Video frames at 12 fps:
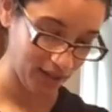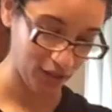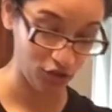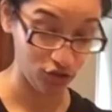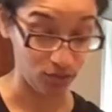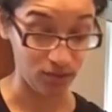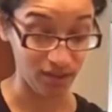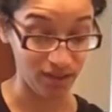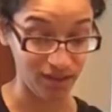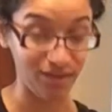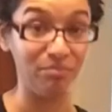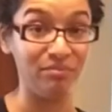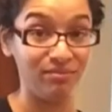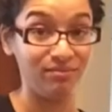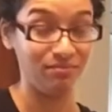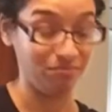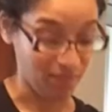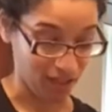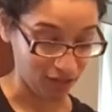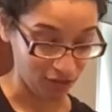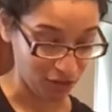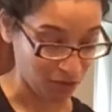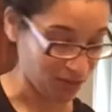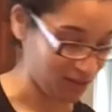enjoy making
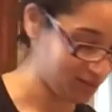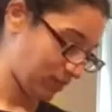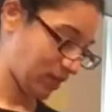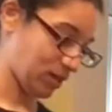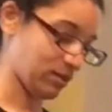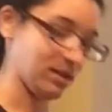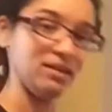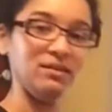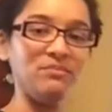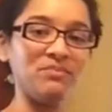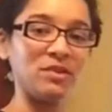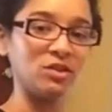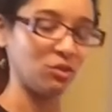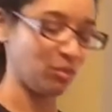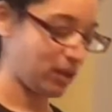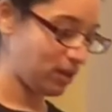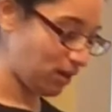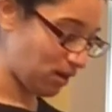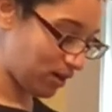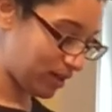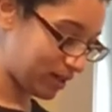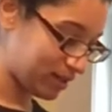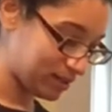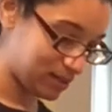granola. Okay, so we
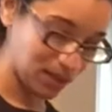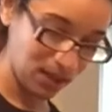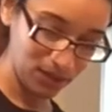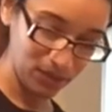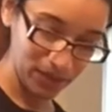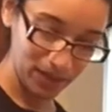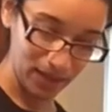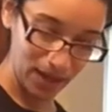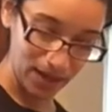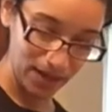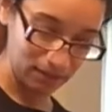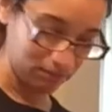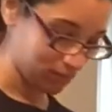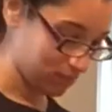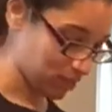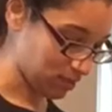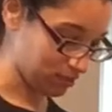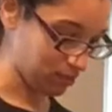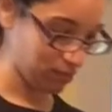are done with that. Oh,